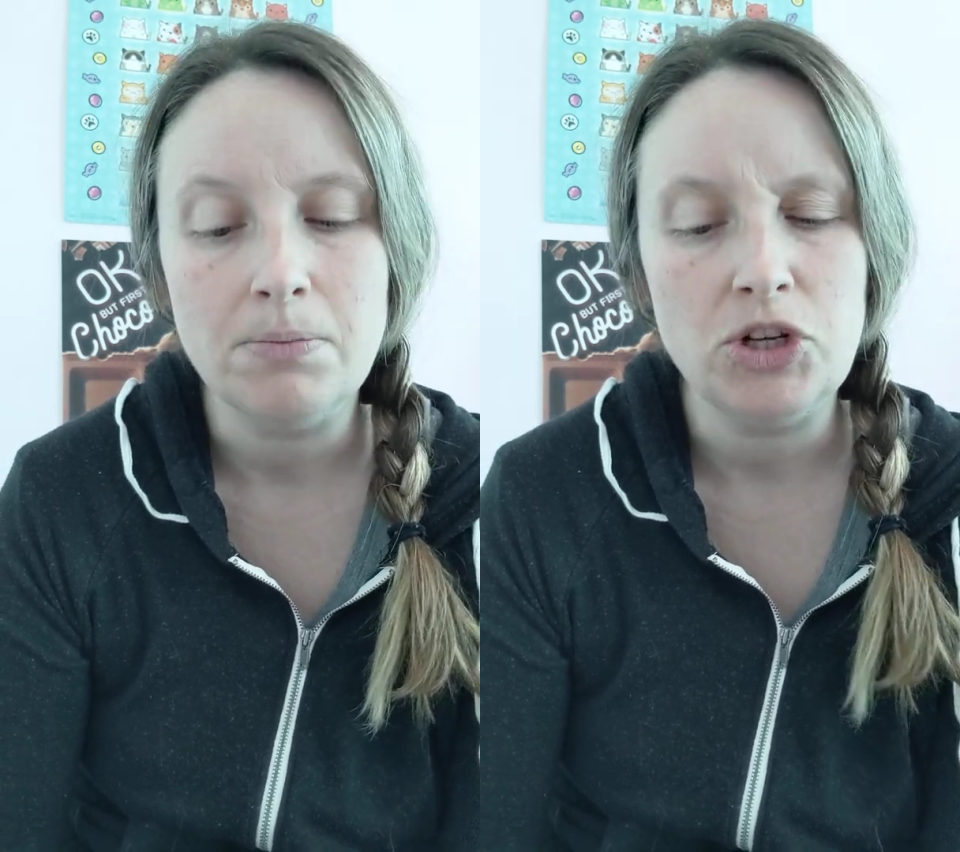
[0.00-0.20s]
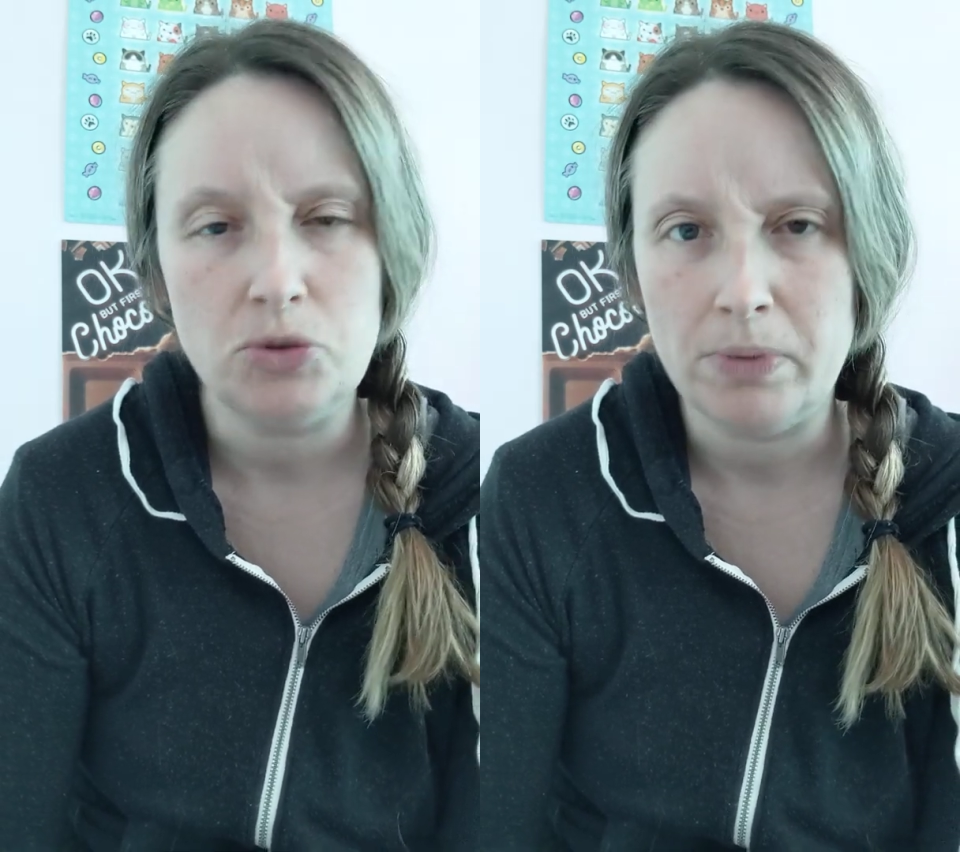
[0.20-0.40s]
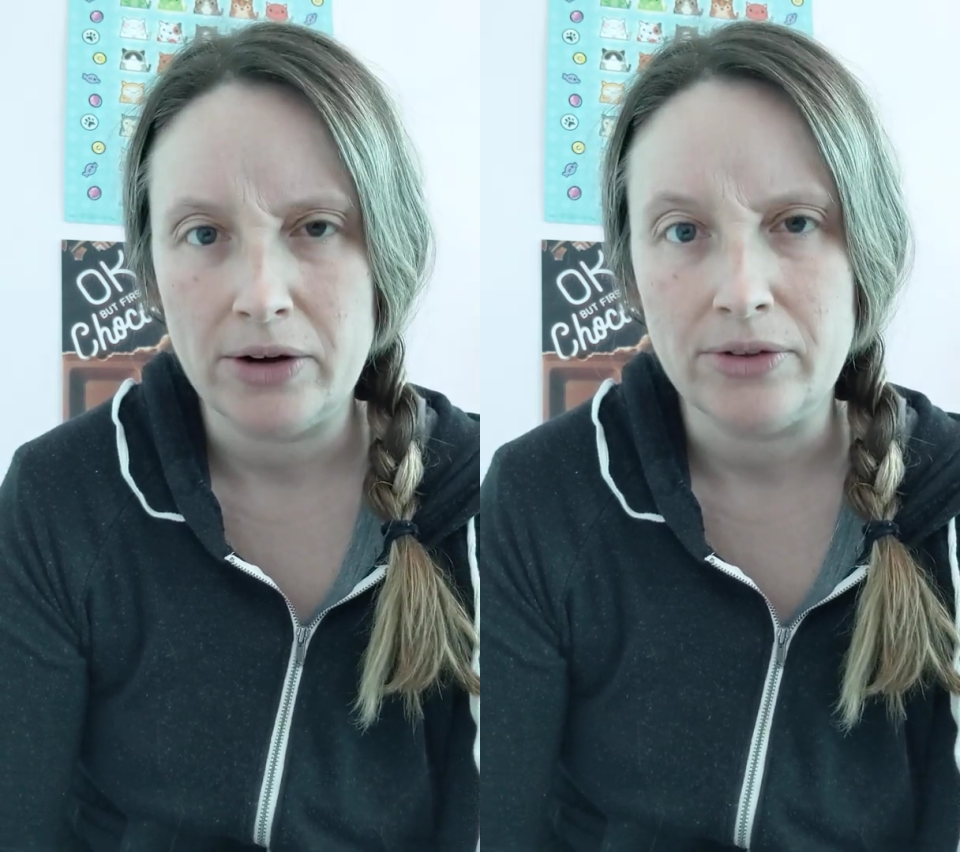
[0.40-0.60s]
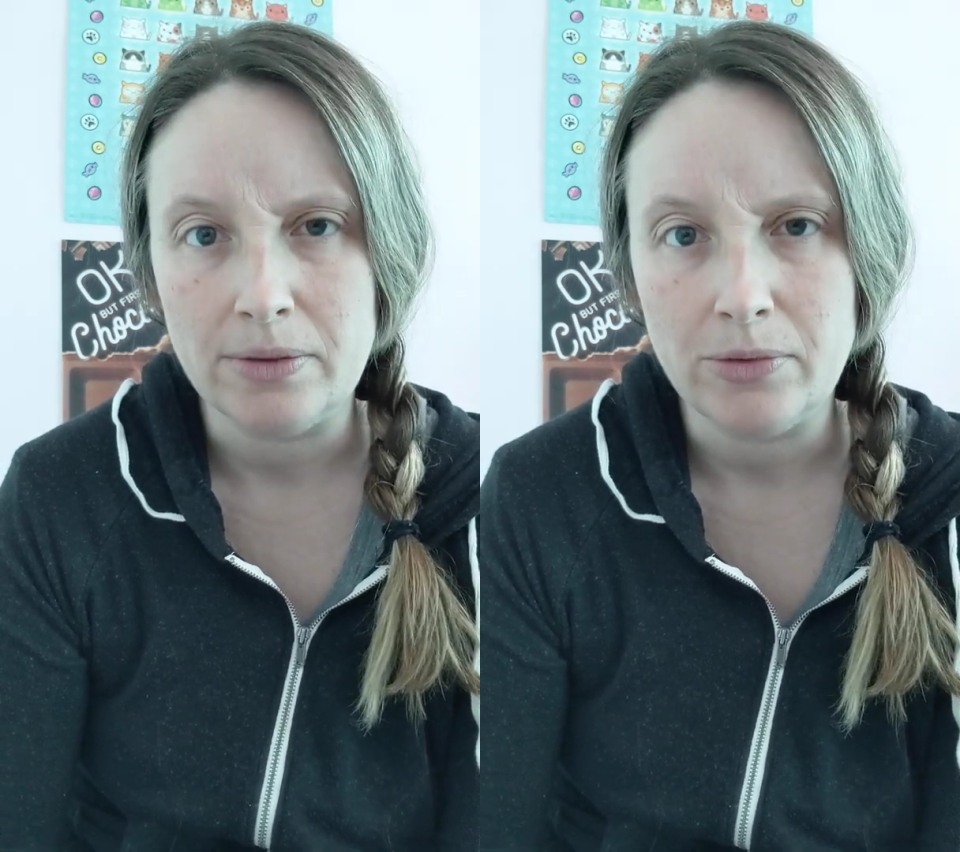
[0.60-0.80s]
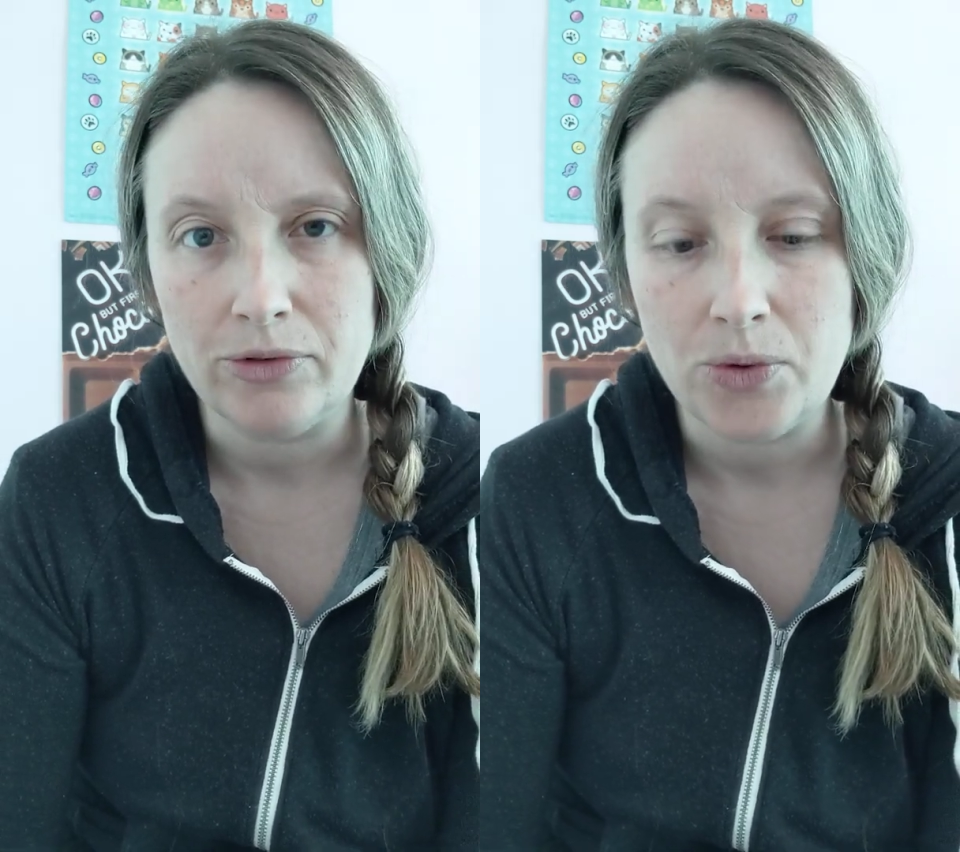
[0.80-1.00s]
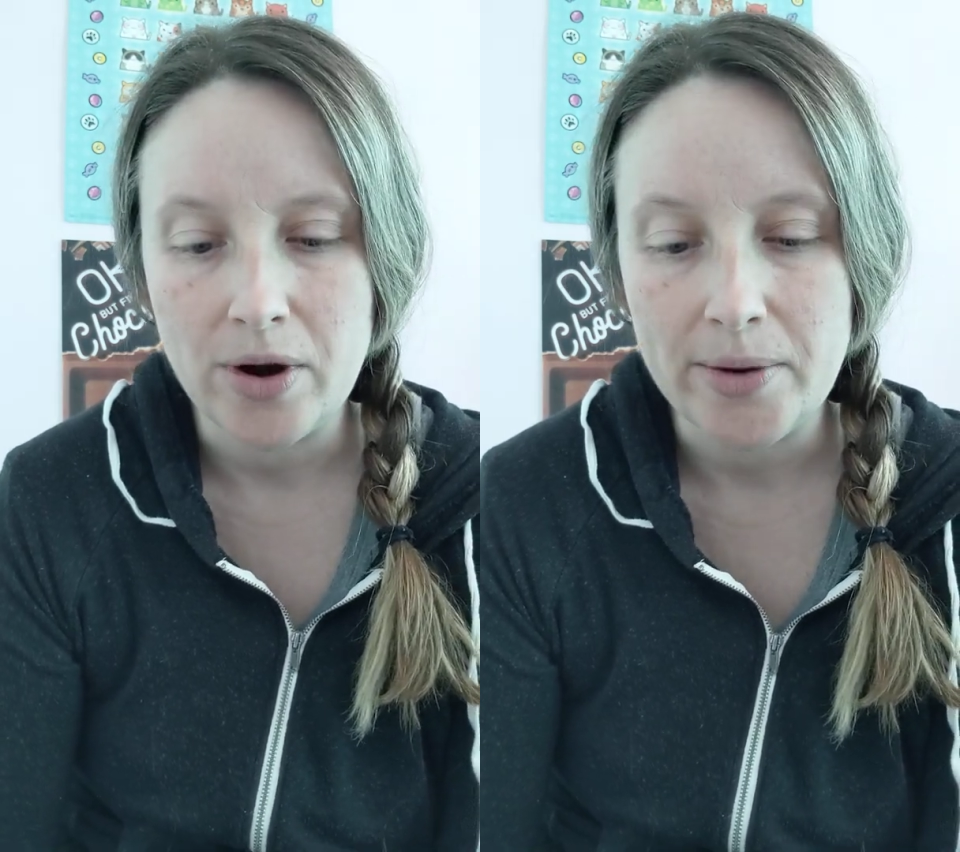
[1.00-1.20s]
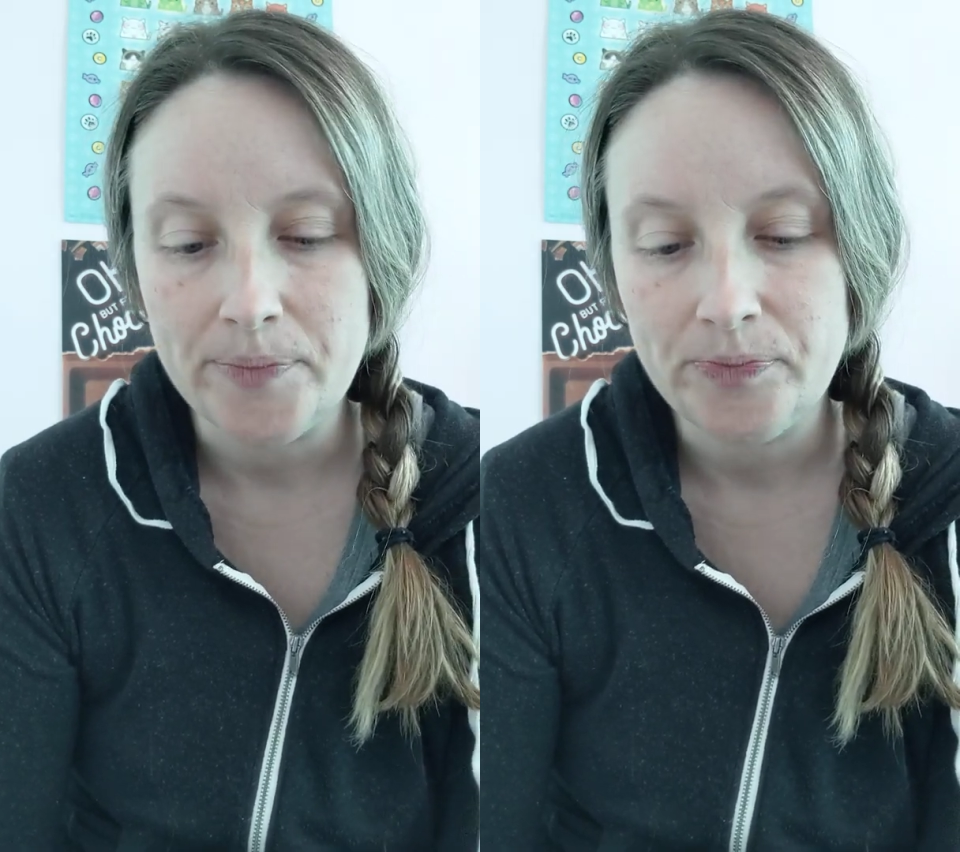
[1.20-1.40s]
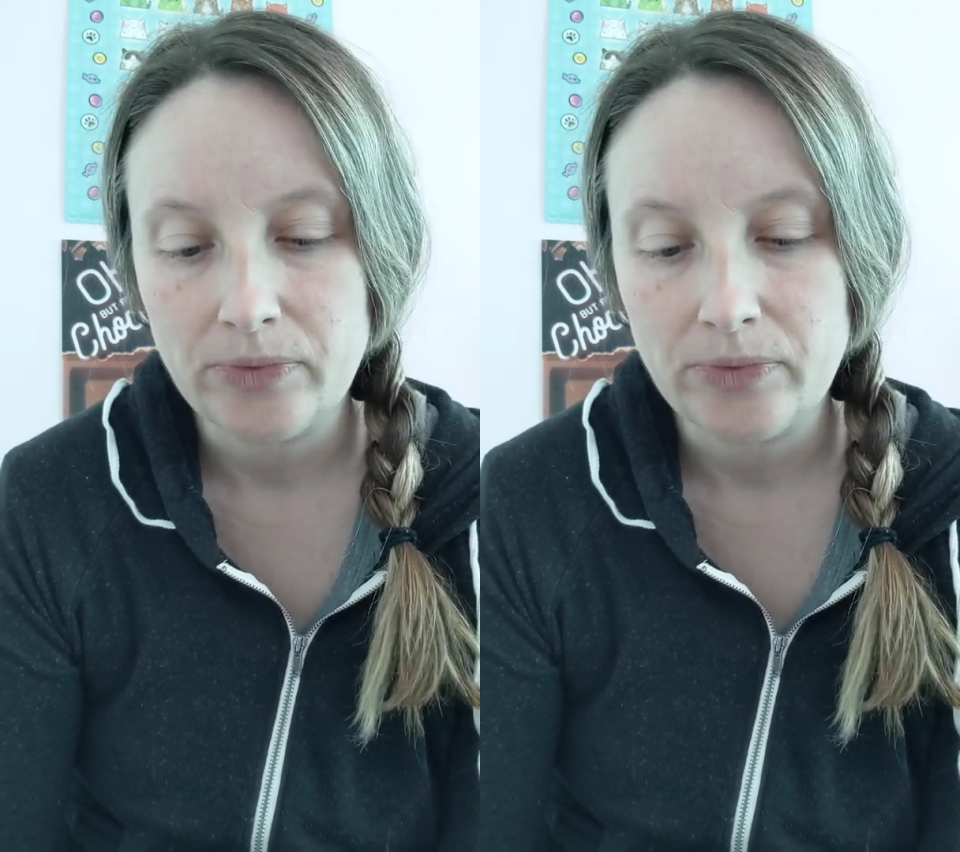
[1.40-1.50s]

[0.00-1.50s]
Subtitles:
much better than before.